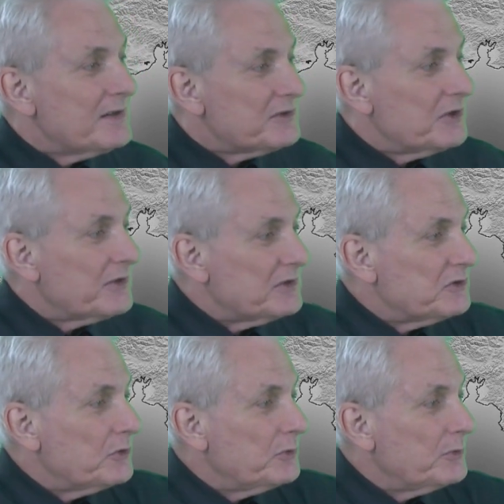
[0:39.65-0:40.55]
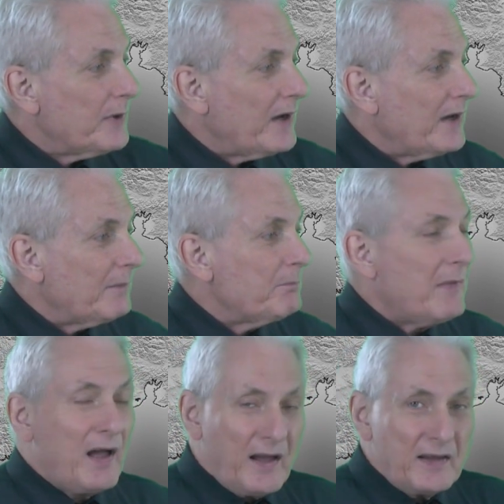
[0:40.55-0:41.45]
still these two uh,
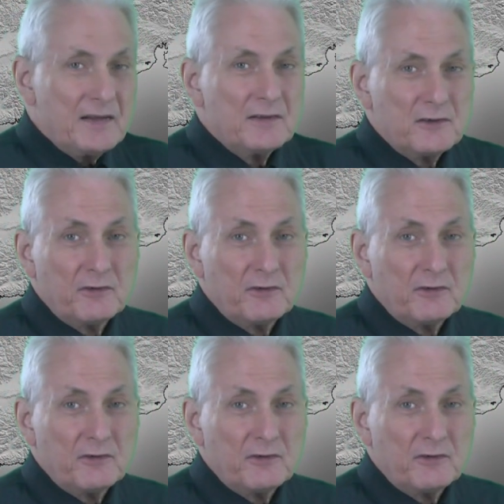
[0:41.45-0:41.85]
high